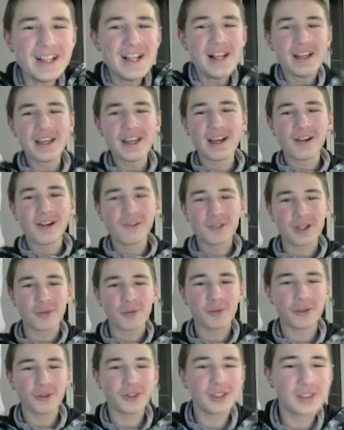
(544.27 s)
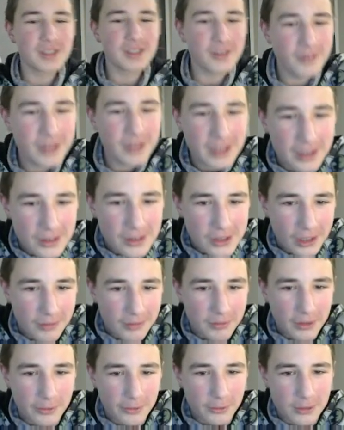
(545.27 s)
yeah, Ultrabullet, reading chat
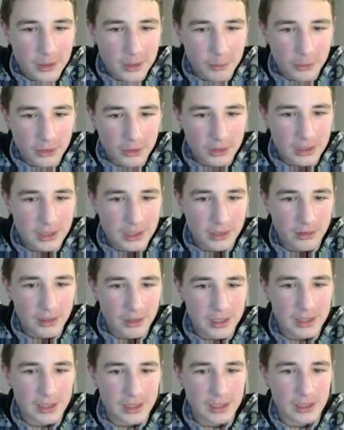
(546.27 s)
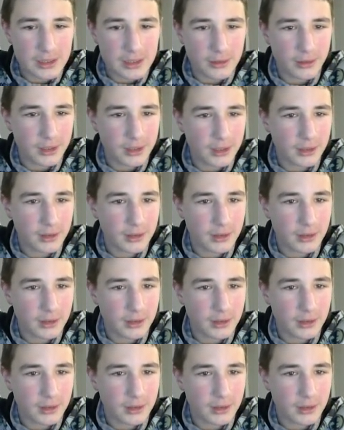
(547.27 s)
for Ultrabullet is crazy, sorry.